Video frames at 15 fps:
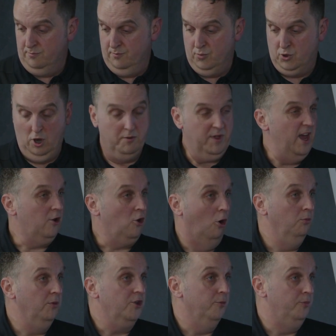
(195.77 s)
So they're
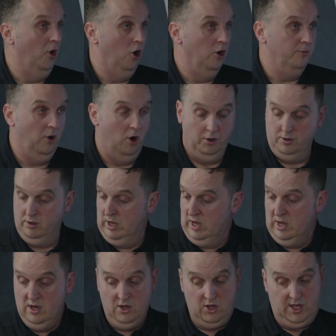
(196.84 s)
commonly so standard supported by side
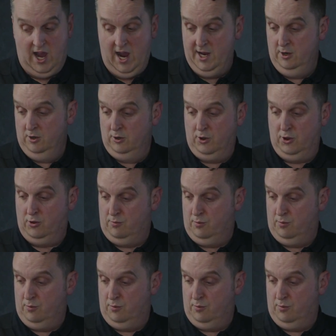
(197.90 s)
lock, which standard,